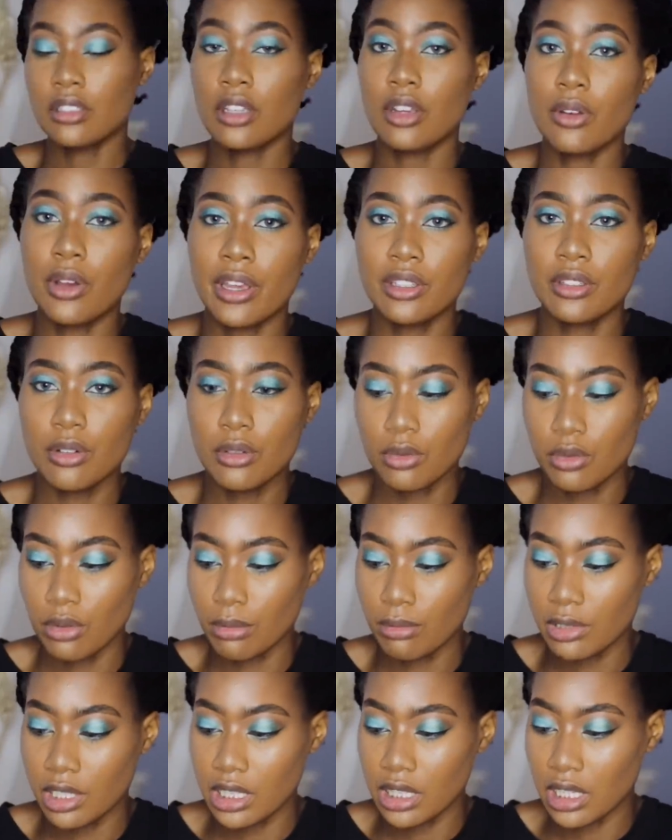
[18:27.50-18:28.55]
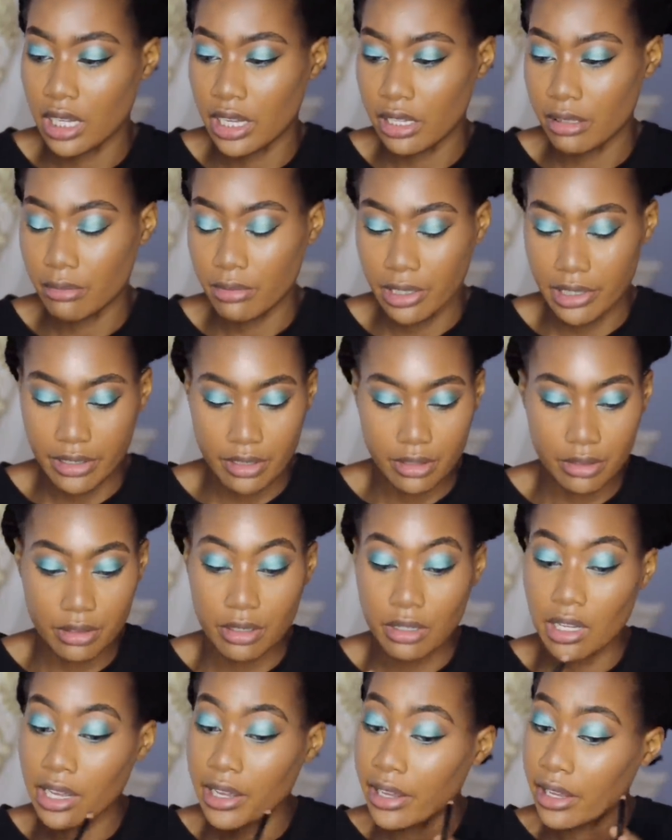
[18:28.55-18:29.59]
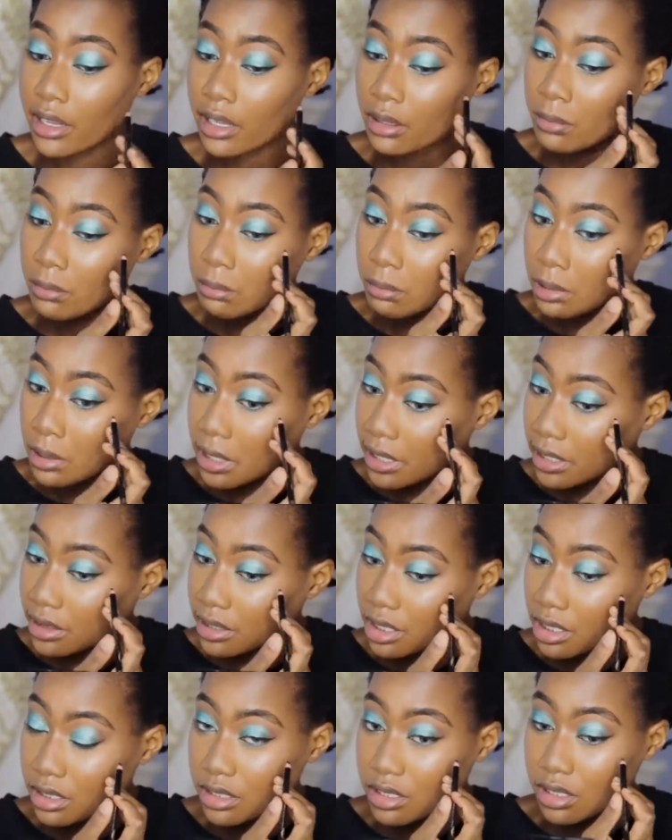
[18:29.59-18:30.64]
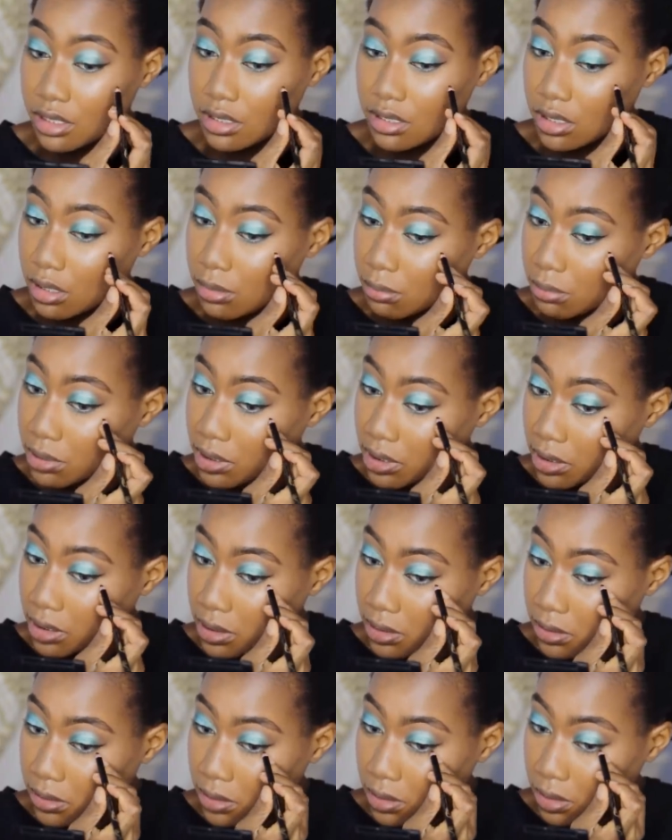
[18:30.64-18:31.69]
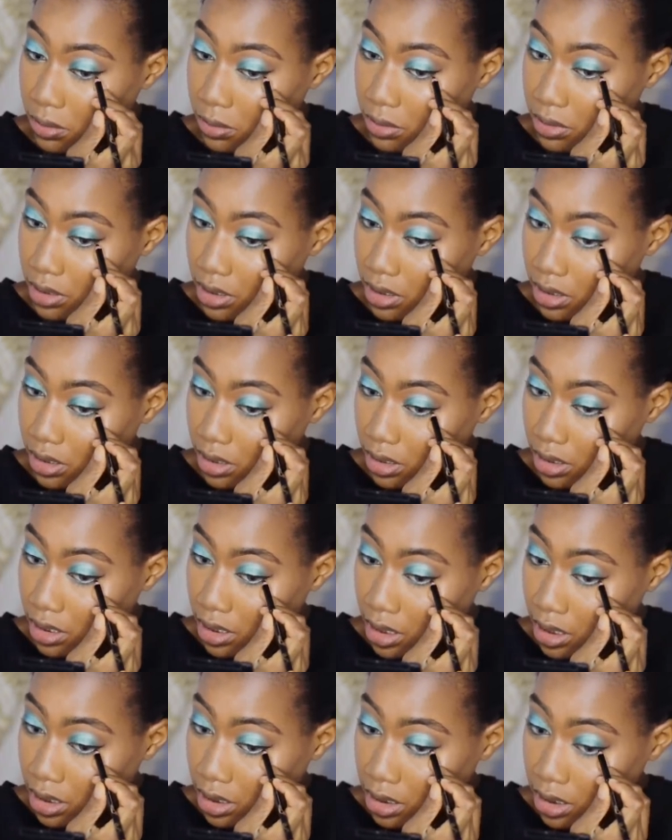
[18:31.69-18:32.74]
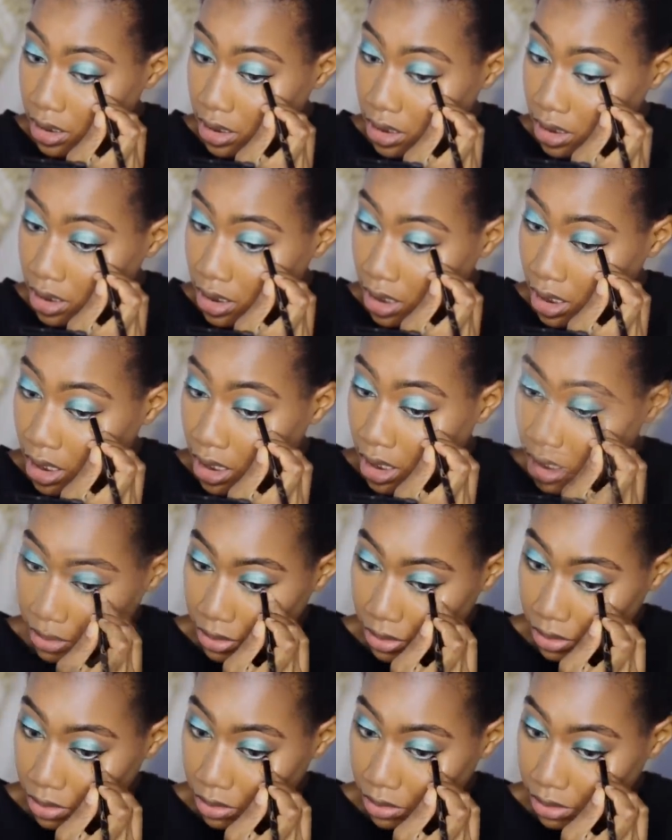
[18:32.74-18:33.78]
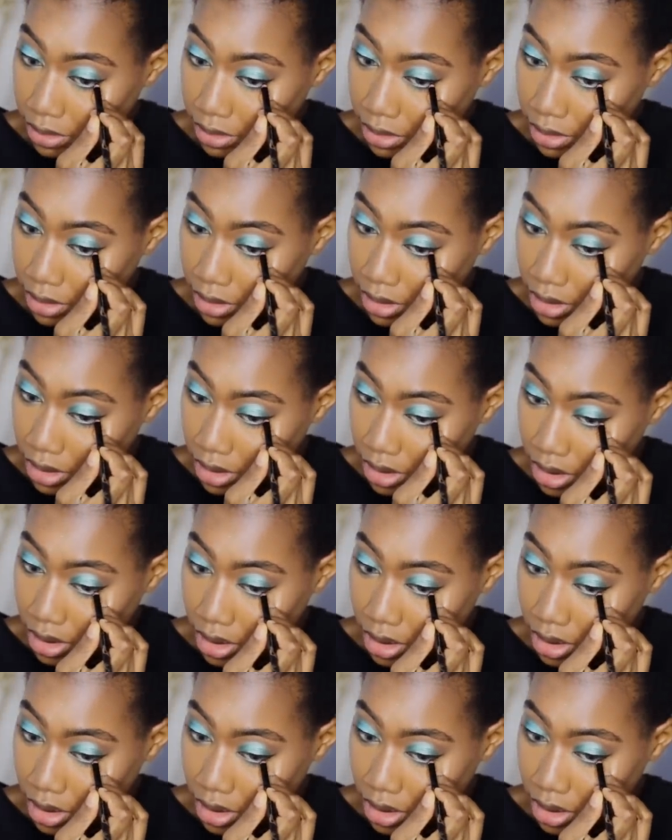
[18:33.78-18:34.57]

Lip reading: So I don't normally line my under eye, but I think just to complete this look, we need to line just the outer corner.